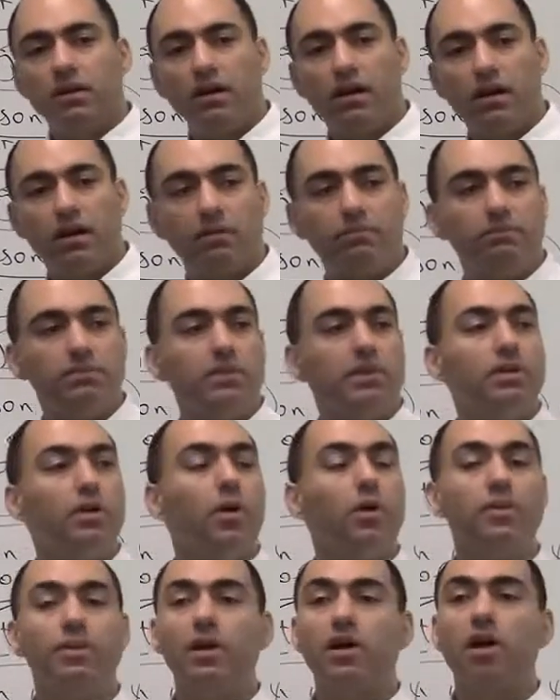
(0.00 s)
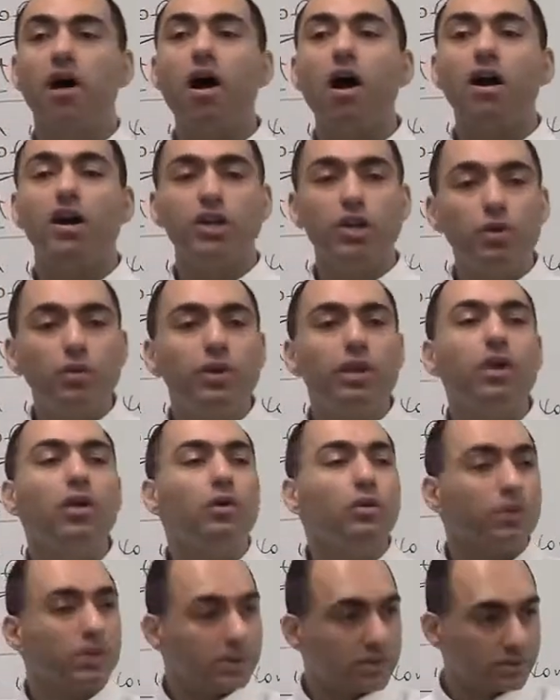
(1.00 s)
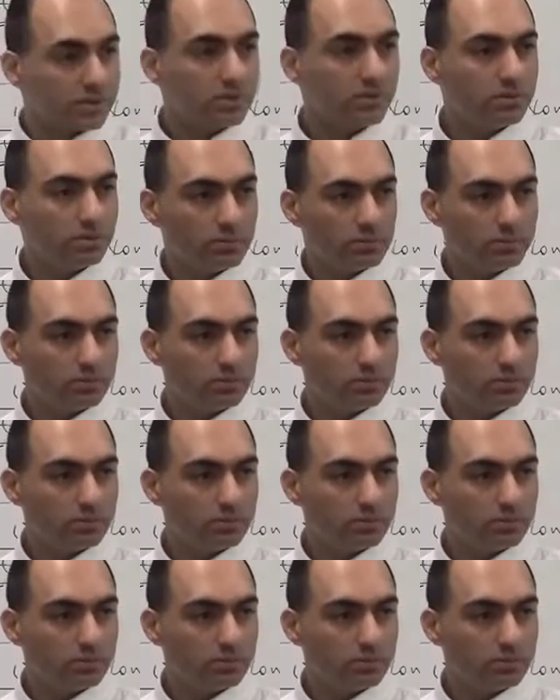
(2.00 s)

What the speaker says: there are new cures